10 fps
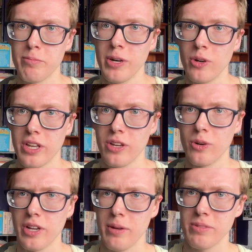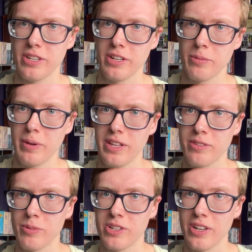Pilkey or Captain
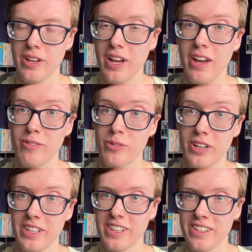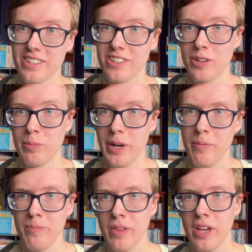Underpants, which I haven't really listened to, but
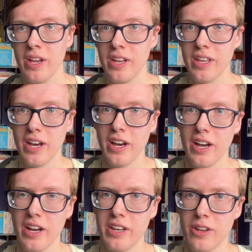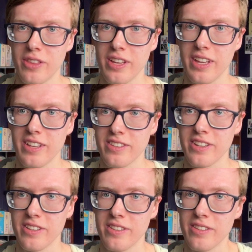yeah, I know that he has
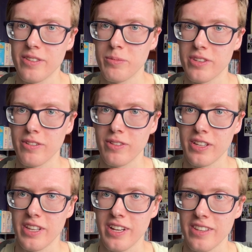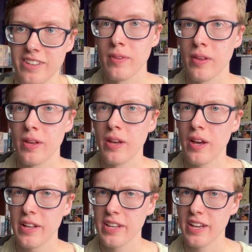done some stuff like that.
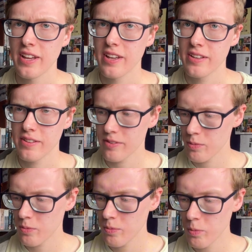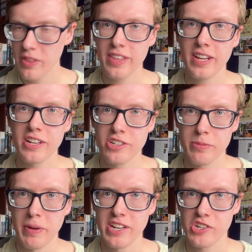And yeah, one thing I should
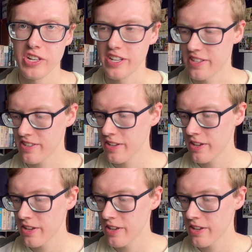mention is